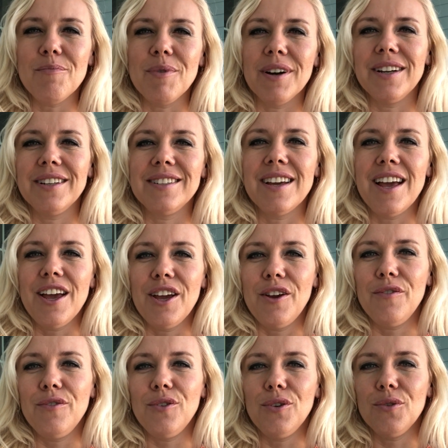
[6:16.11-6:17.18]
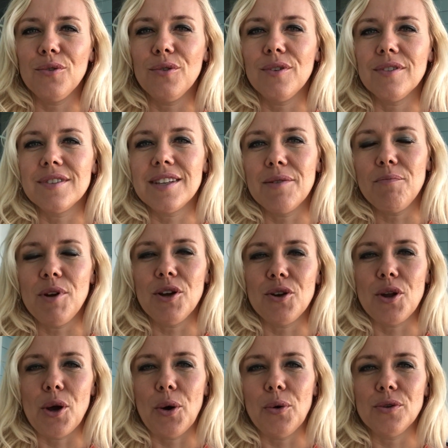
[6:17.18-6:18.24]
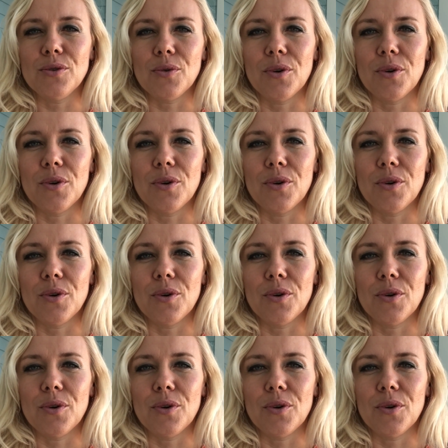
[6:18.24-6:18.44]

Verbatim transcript: but if you send me a note